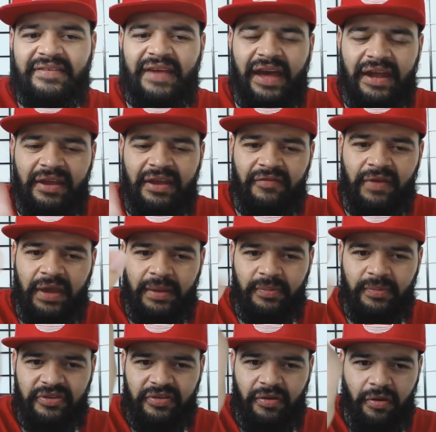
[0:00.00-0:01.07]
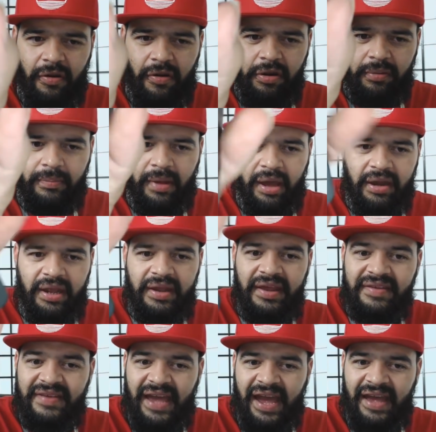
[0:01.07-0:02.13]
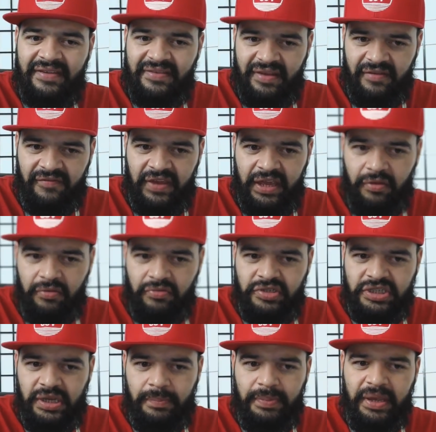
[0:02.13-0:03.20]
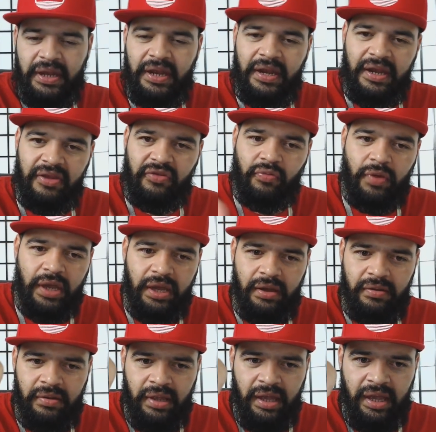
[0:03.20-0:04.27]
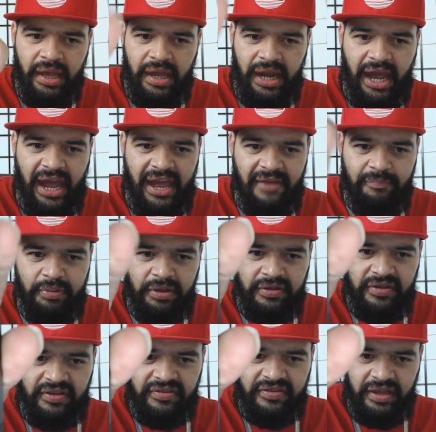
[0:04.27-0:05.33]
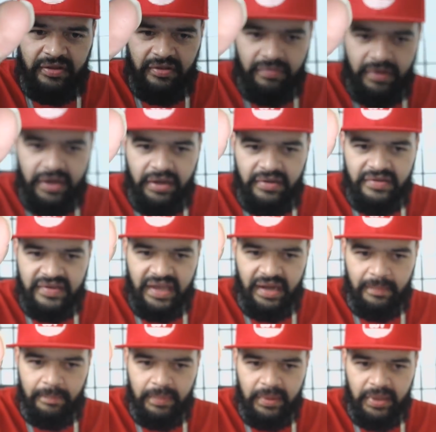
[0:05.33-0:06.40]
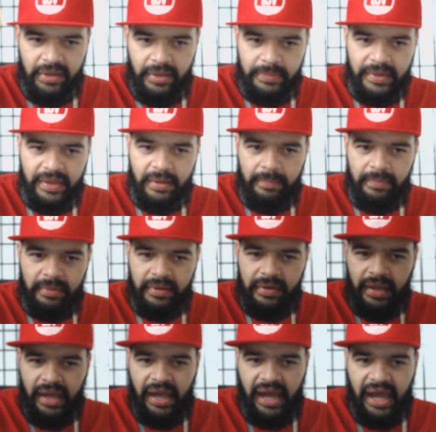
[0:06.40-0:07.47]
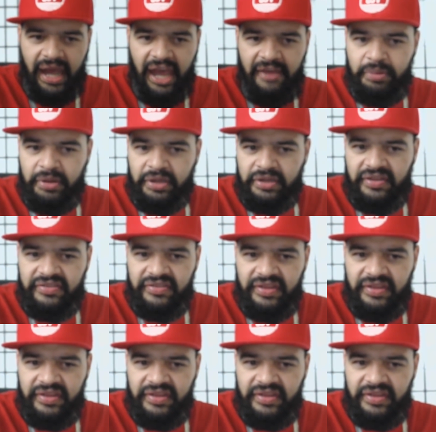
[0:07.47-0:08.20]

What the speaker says: Society of Vapes Arc Mod, and this has a VO chip in it as well, and I have put this thing to the ringer. It's kind of beat up there, but I have put